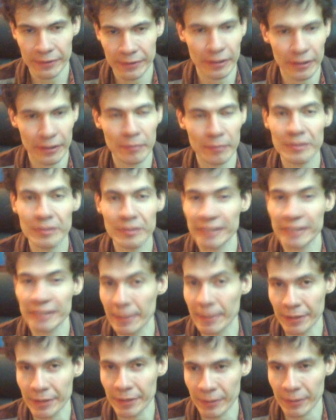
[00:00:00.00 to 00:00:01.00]
almost
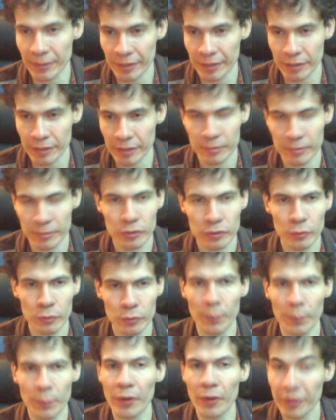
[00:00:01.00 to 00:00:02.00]
everything when it comes to
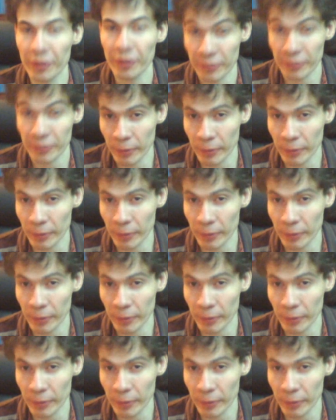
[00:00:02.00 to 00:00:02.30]
modern